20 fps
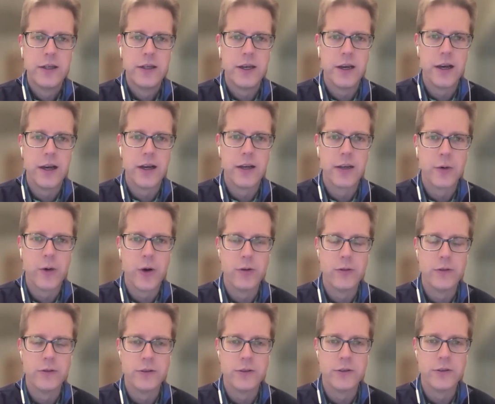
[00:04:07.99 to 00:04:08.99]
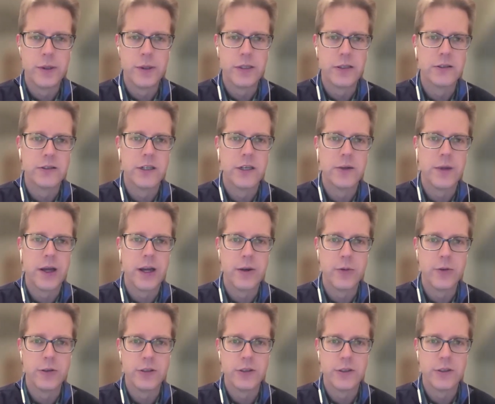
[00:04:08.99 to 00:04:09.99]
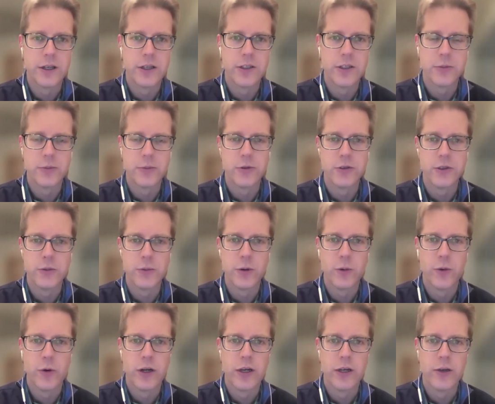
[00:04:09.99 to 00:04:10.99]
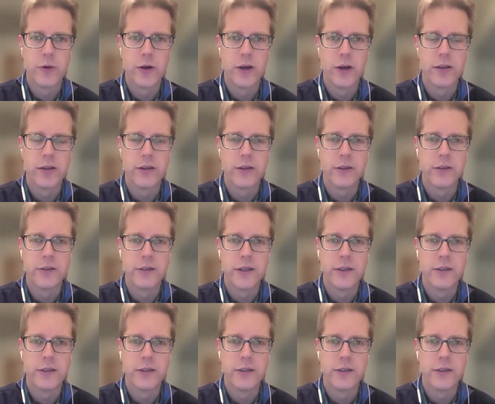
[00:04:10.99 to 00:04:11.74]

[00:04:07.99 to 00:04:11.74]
go out and speak the same language as the customers that we're working with and